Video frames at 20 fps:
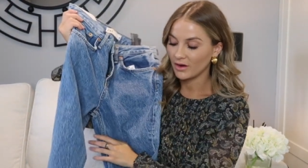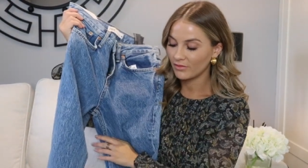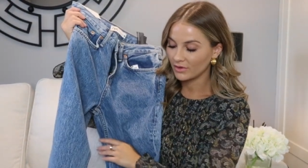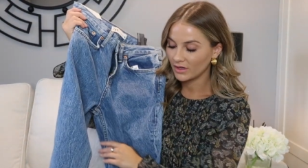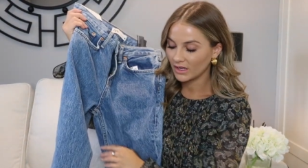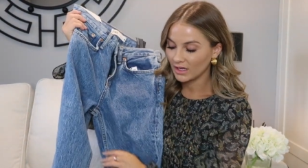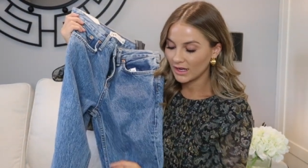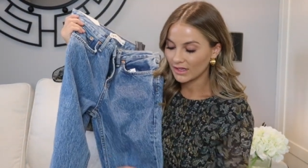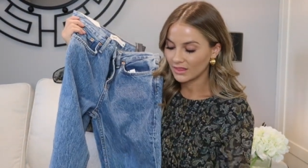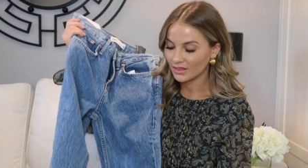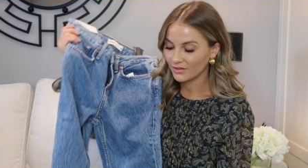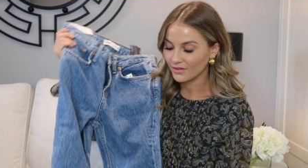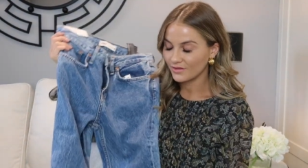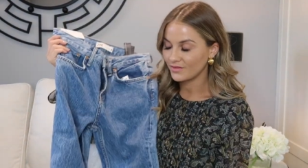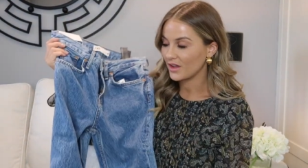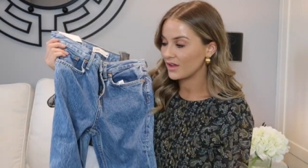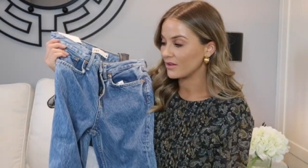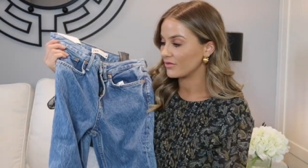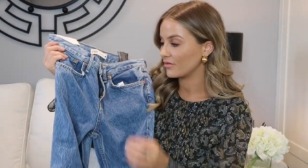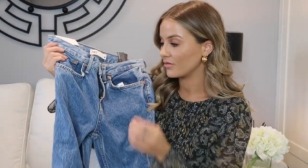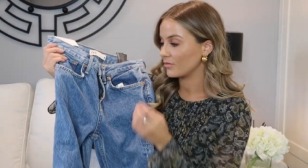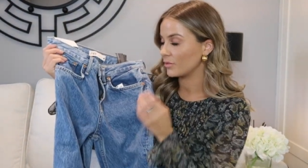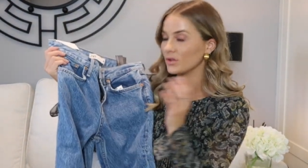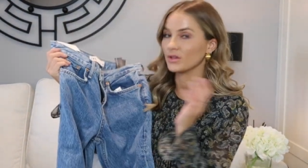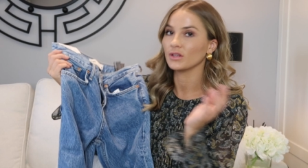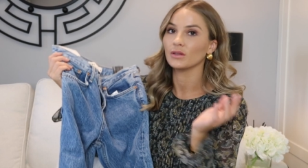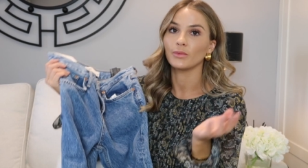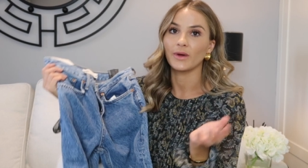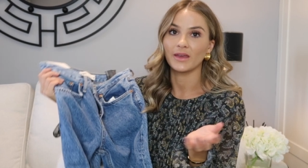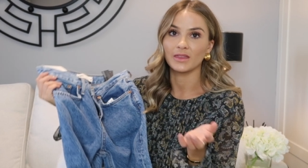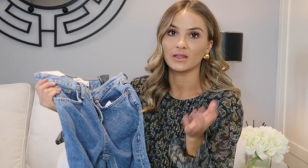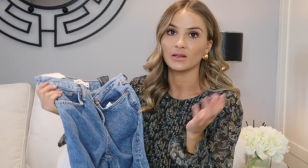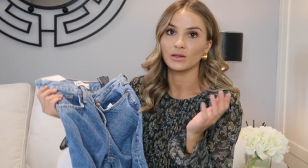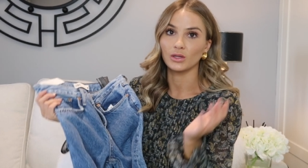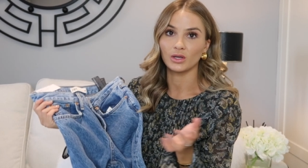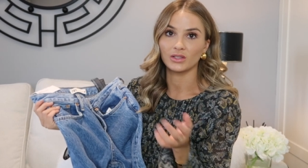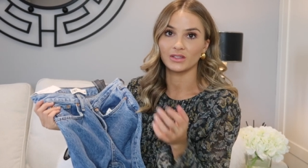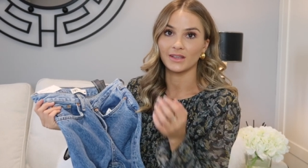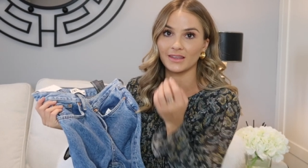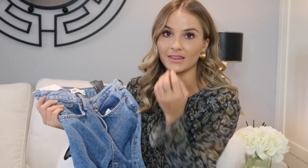I really like the fit of, well the way they
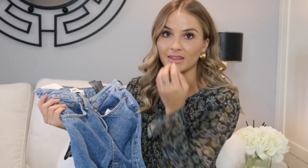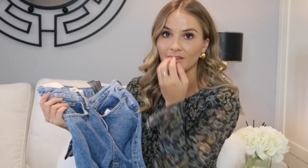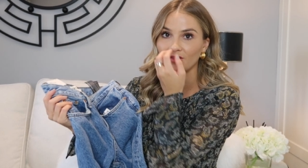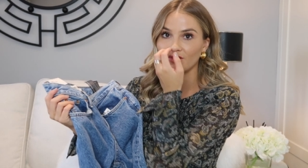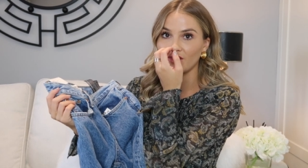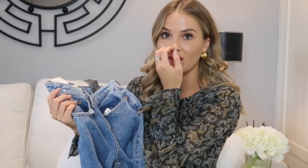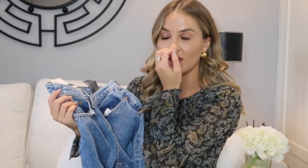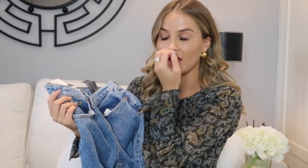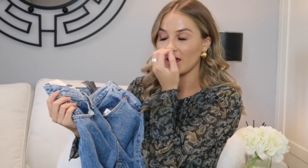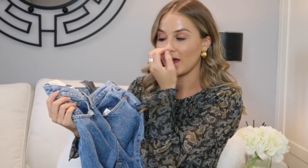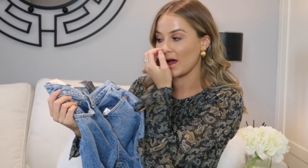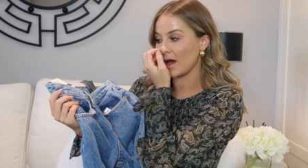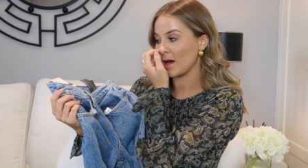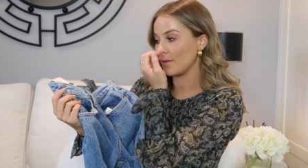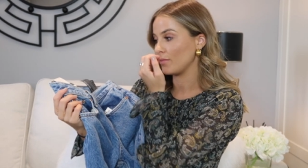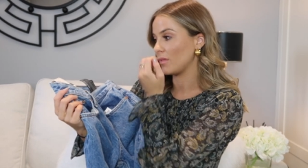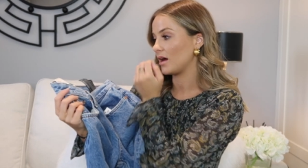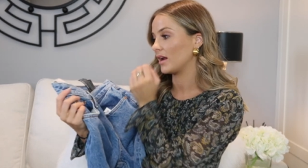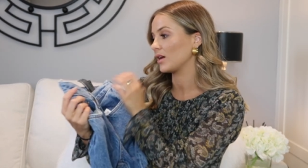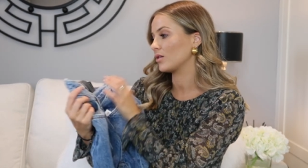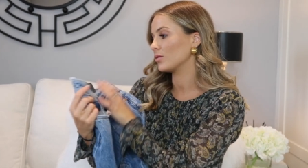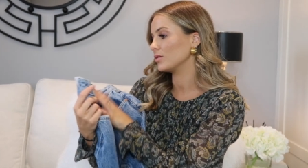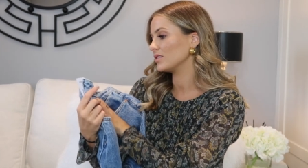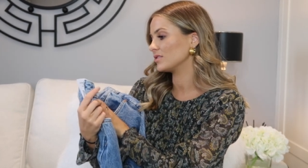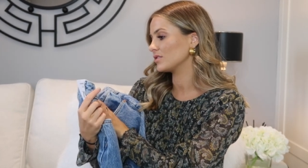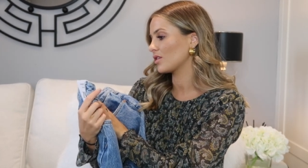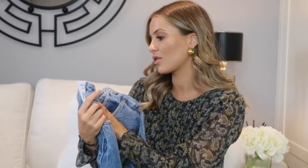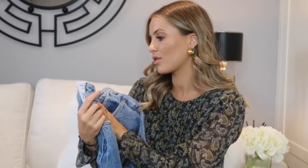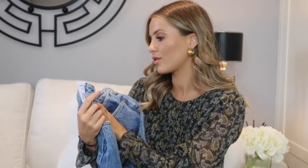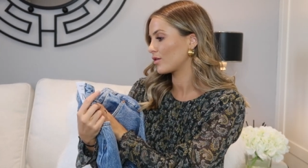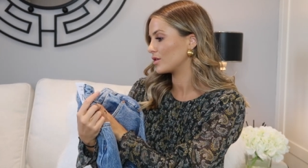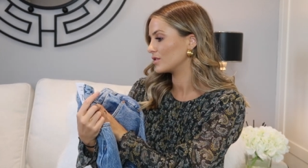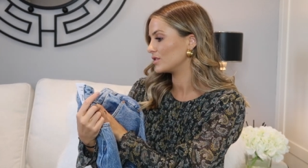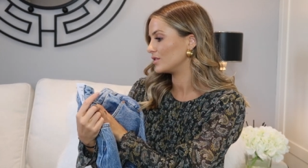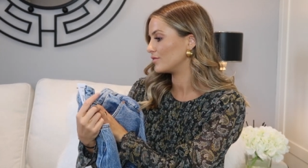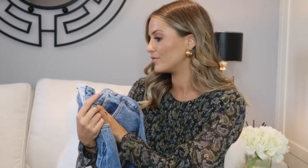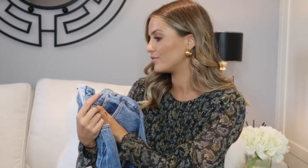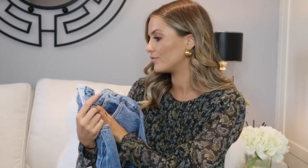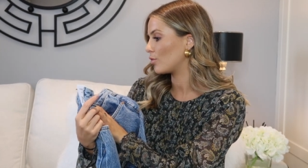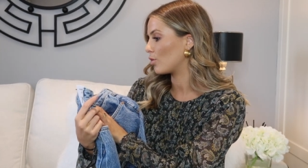look like they fit um, and I got these in a
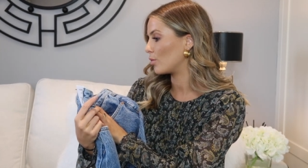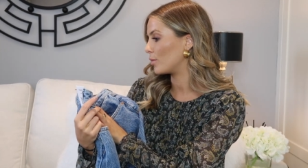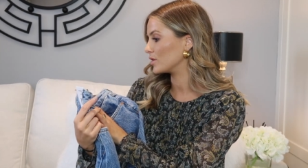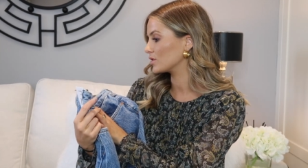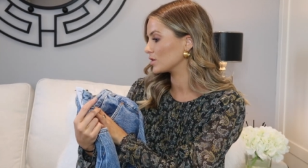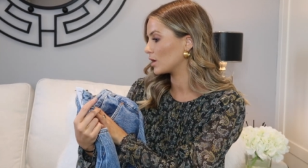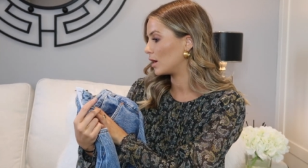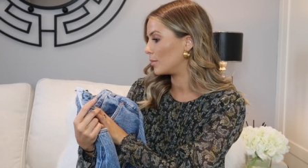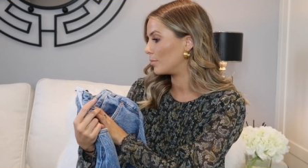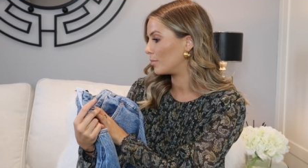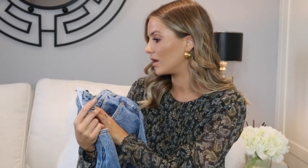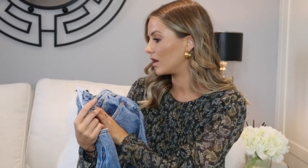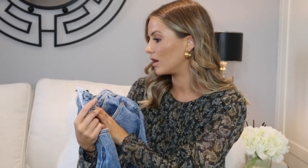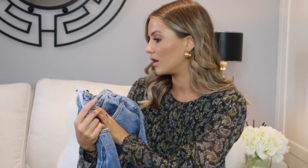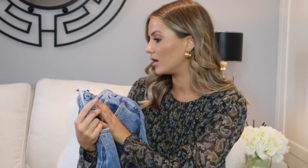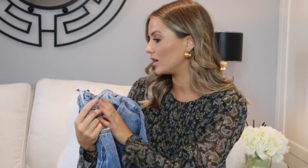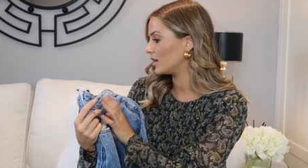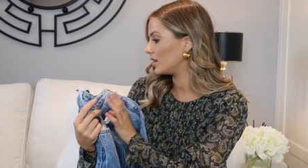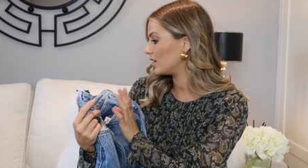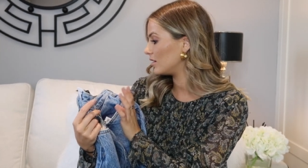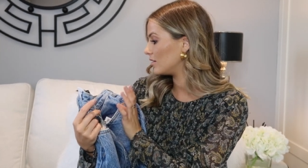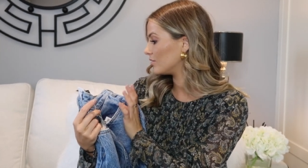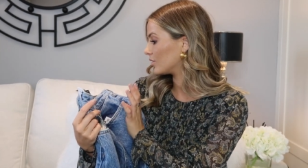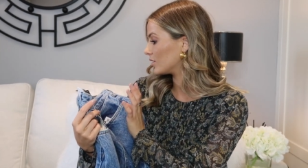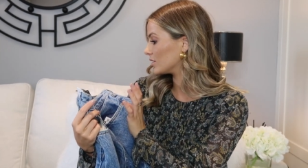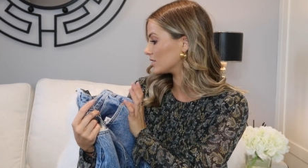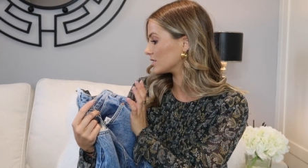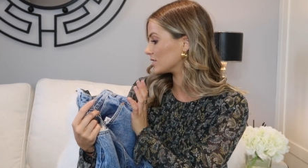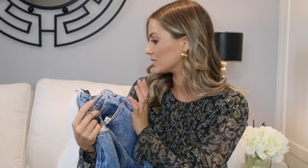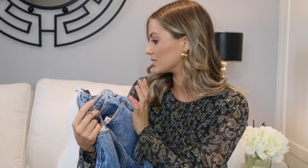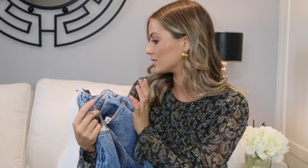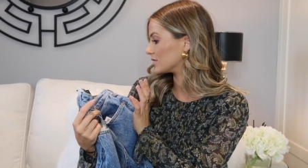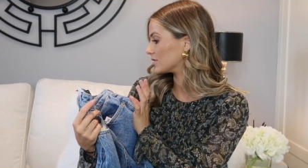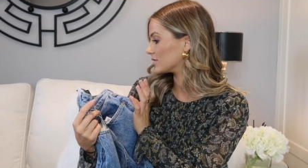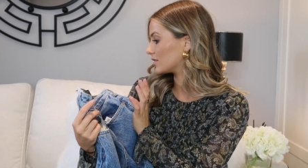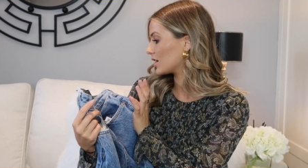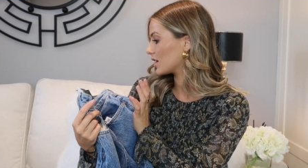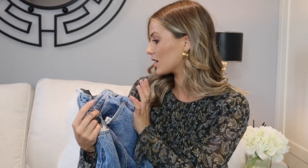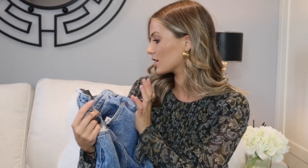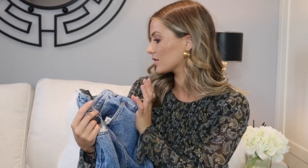34 4 which I believe is a
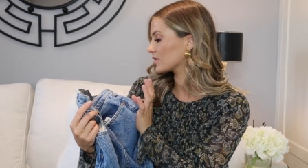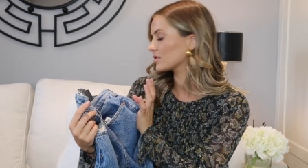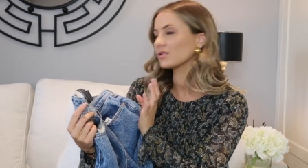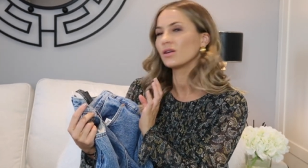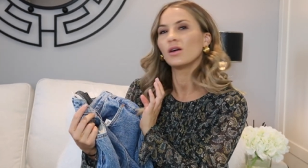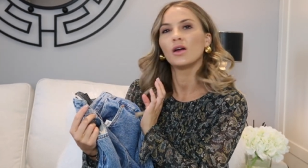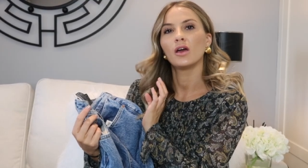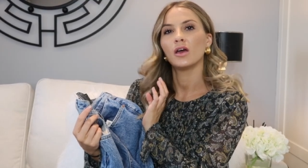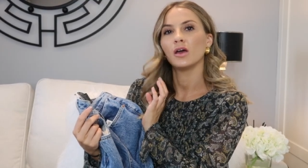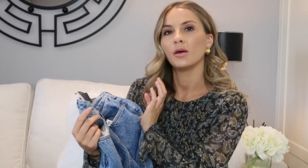6